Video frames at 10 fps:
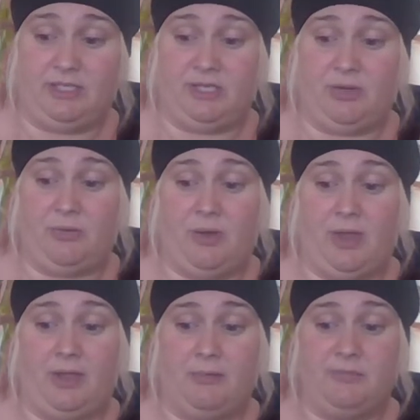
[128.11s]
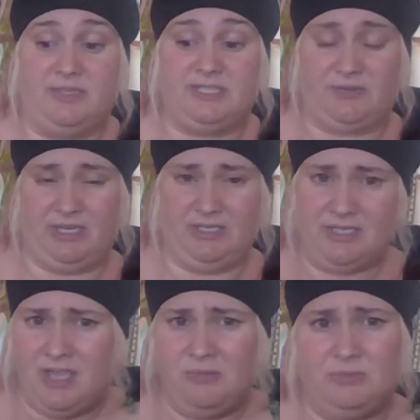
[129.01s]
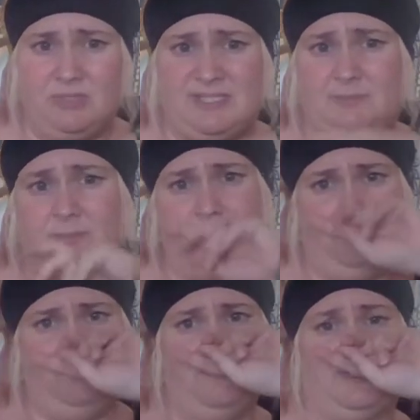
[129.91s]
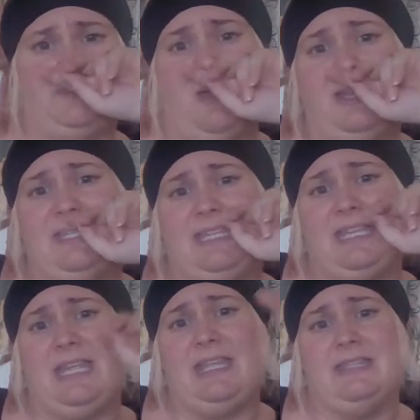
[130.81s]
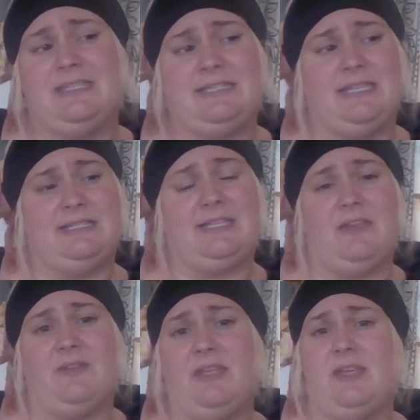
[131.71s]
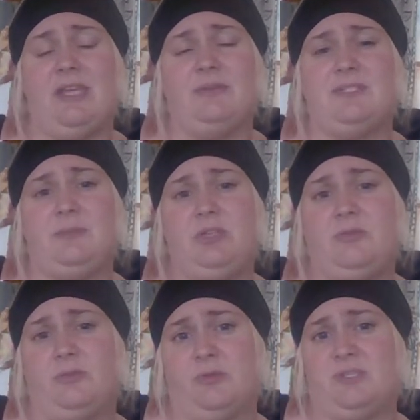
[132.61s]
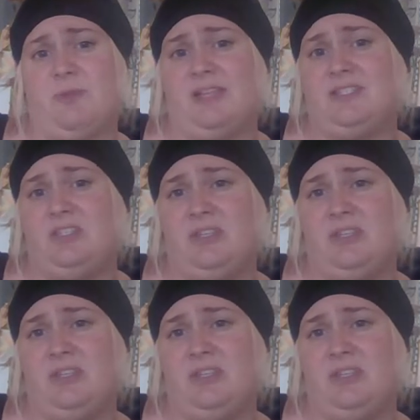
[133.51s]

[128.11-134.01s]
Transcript: You know, um, this friend res- responded in the sense of it, it, was a beautiful response.